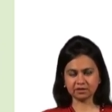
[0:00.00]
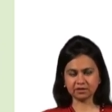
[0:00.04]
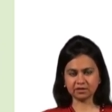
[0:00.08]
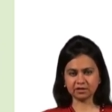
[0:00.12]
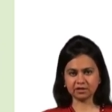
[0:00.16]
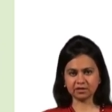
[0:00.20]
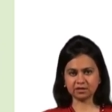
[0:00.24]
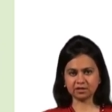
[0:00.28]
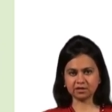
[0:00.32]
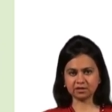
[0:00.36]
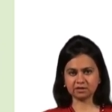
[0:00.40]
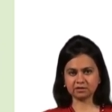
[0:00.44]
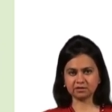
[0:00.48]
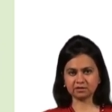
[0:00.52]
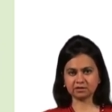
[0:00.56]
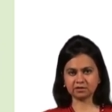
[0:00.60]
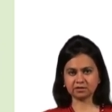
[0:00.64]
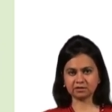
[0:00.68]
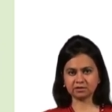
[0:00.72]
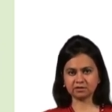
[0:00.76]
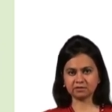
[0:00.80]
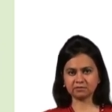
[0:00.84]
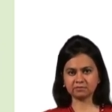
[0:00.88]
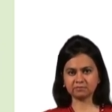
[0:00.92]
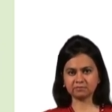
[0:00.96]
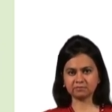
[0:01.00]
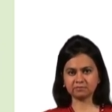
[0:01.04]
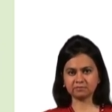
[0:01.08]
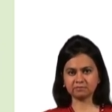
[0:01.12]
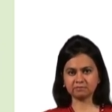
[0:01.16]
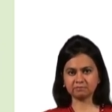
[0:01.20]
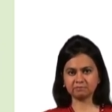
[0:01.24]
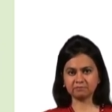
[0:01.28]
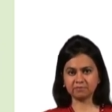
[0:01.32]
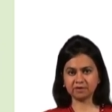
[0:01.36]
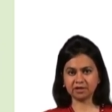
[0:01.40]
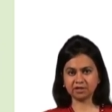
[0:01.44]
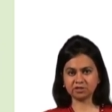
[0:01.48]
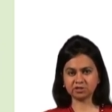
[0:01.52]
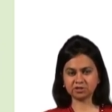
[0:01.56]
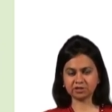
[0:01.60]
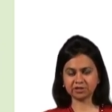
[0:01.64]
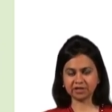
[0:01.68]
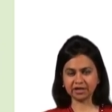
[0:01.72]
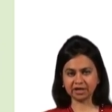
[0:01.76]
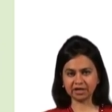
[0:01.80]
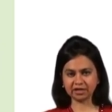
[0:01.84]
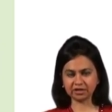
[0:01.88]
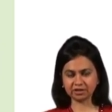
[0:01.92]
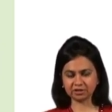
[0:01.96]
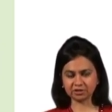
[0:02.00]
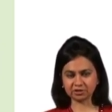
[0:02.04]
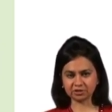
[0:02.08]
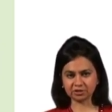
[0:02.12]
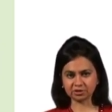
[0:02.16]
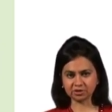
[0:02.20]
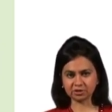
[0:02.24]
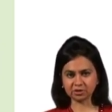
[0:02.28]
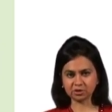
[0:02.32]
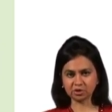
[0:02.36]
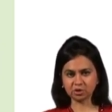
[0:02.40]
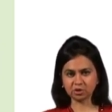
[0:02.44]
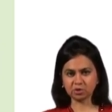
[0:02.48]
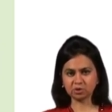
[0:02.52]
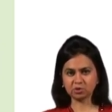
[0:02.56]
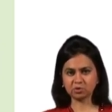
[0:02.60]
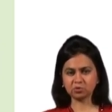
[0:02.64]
the major character